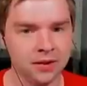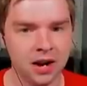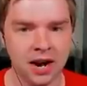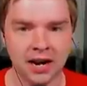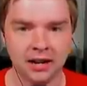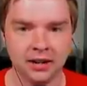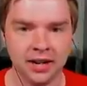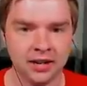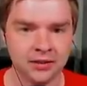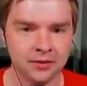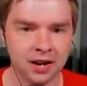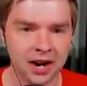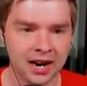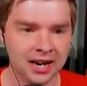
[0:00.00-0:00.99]
fine. It's
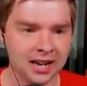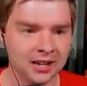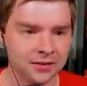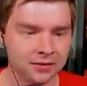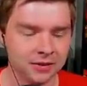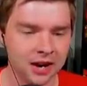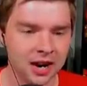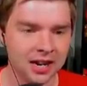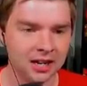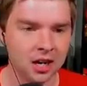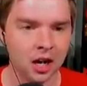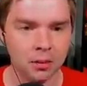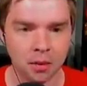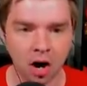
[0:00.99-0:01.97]
fine. It's fine.
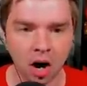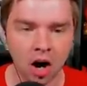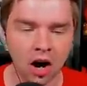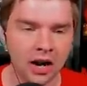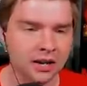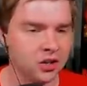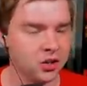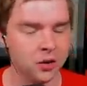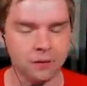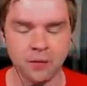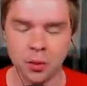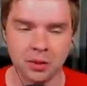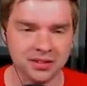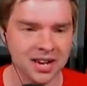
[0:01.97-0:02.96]
Come on. Just a
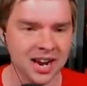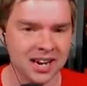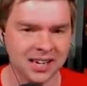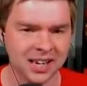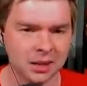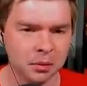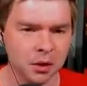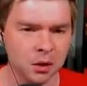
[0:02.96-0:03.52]
few attacking